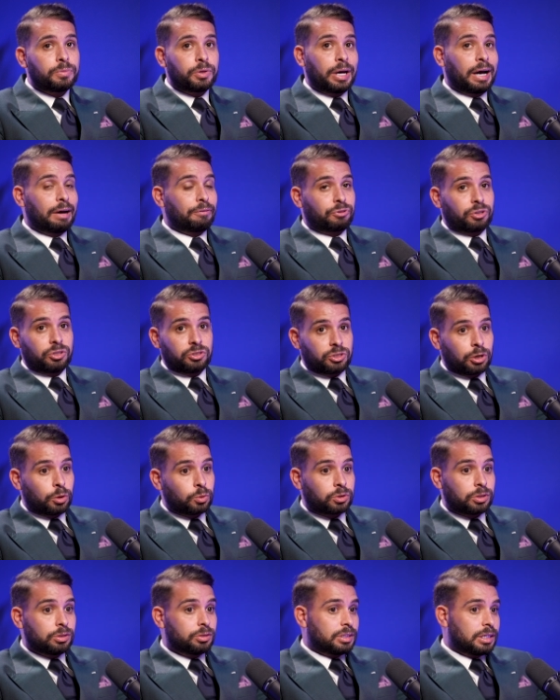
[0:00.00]
You have
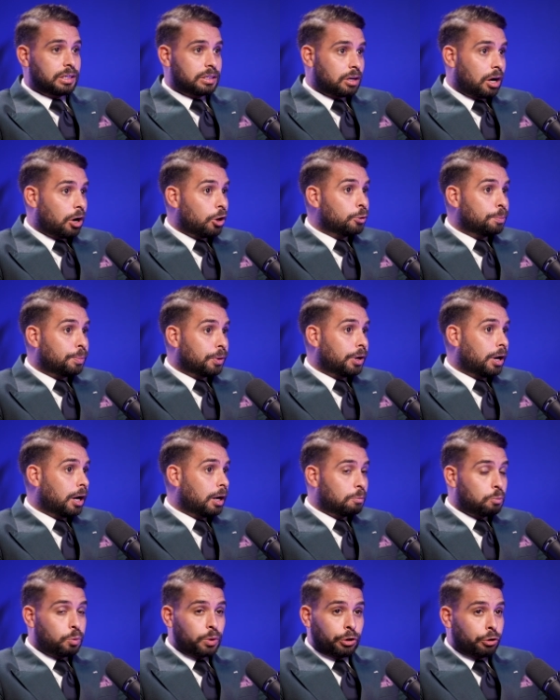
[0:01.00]
consultancies like
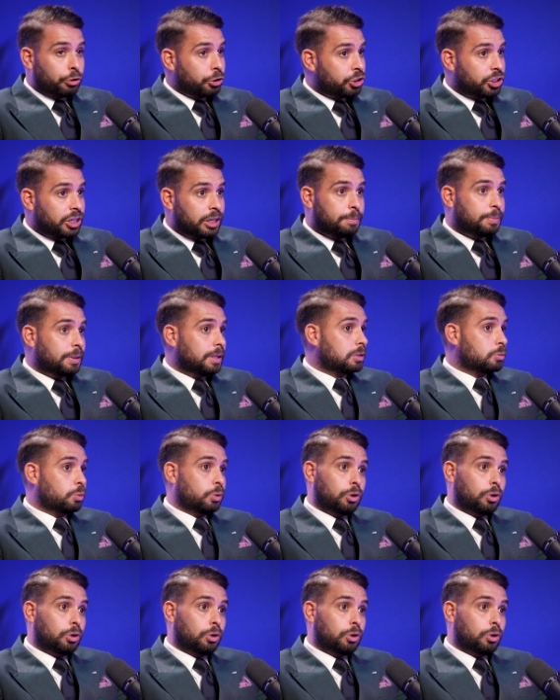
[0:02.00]
Openhub. We're not the cheapest.